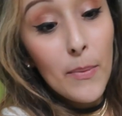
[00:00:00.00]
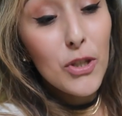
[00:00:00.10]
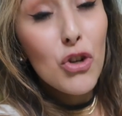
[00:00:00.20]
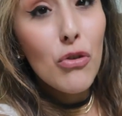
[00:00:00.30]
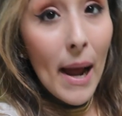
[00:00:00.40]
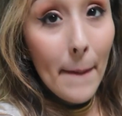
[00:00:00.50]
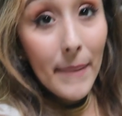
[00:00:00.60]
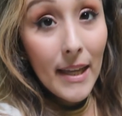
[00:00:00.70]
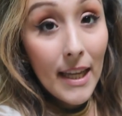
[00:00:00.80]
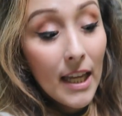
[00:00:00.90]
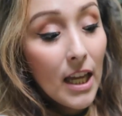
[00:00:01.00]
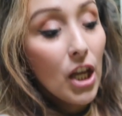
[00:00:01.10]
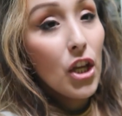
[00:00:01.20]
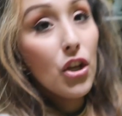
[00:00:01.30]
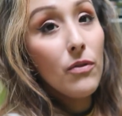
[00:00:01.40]
that was crappy,
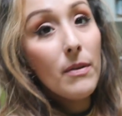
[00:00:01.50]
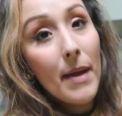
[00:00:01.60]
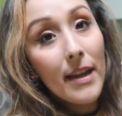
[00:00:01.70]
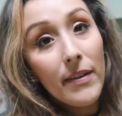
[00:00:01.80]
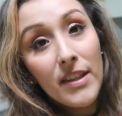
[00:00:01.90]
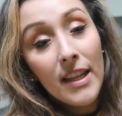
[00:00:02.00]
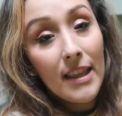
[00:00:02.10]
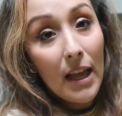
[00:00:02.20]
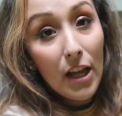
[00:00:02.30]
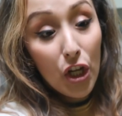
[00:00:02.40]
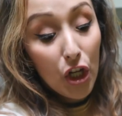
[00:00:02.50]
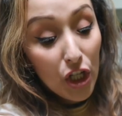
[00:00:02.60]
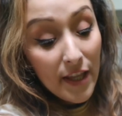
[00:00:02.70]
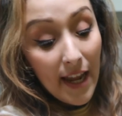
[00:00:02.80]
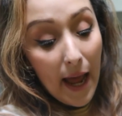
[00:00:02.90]
you read back everything that
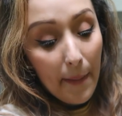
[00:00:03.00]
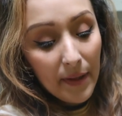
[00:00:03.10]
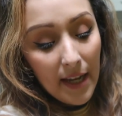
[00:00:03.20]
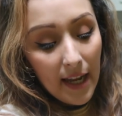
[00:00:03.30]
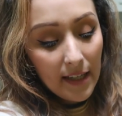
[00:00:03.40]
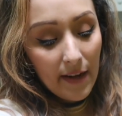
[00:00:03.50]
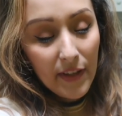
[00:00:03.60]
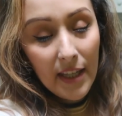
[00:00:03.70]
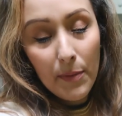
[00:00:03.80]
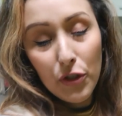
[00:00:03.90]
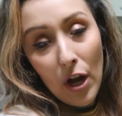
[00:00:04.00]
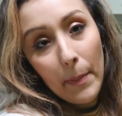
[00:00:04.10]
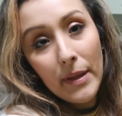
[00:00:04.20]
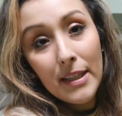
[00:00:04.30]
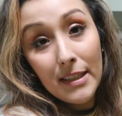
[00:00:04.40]
good that happened and everything that was
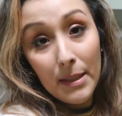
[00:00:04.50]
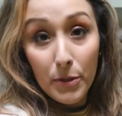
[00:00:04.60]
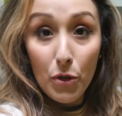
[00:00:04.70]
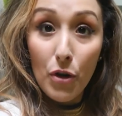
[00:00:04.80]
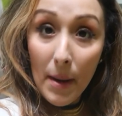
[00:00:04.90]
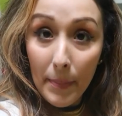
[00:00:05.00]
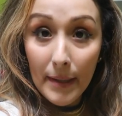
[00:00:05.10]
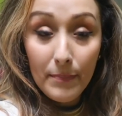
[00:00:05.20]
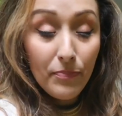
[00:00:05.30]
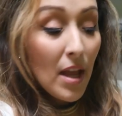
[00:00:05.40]
crappy doesn't seem so crappy.